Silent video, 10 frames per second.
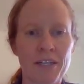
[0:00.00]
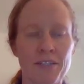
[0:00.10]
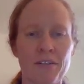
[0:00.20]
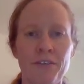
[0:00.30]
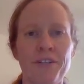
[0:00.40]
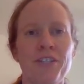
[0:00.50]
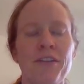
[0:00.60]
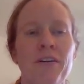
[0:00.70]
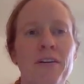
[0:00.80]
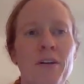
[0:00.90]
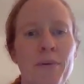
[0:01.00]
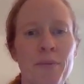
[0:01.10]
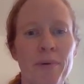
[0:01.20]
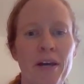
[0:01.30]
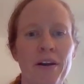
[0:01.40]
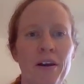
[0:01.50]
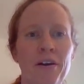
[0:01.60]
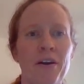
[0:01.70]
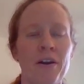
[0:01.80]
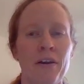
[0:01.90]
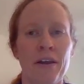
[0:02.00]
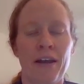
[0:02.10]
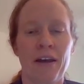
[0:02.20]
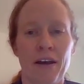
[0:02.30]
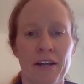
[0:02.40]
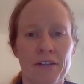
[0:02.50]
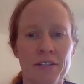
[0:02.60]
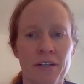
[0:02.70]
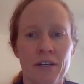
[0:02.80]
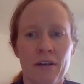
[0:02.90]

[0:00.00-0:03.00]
get to know each other a little bit better and